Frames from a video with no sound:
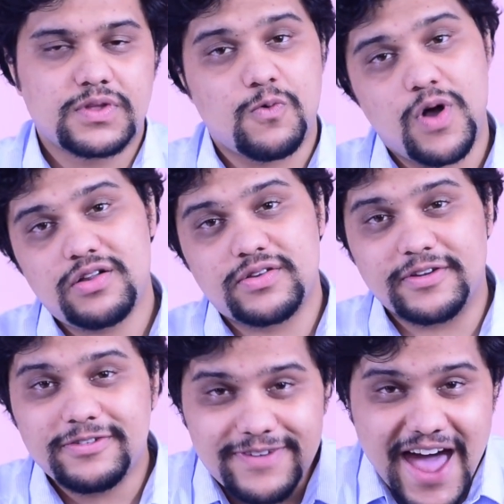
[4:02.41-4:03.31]
Well, the
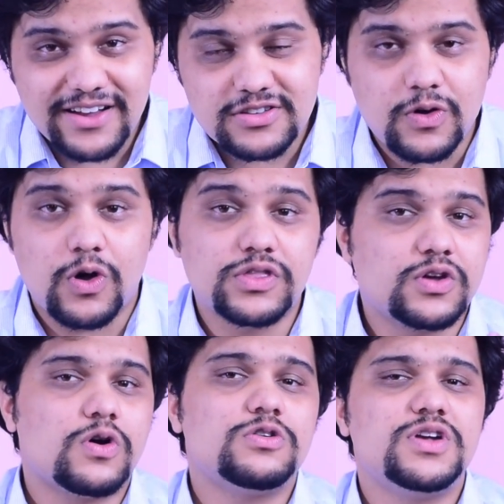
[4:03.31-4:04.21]
fact, on the
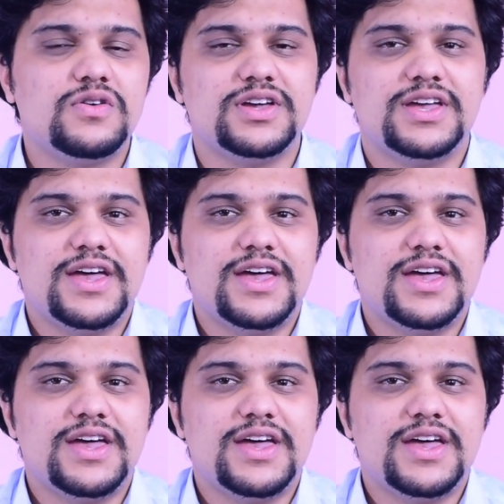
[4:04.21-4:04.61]
contrary,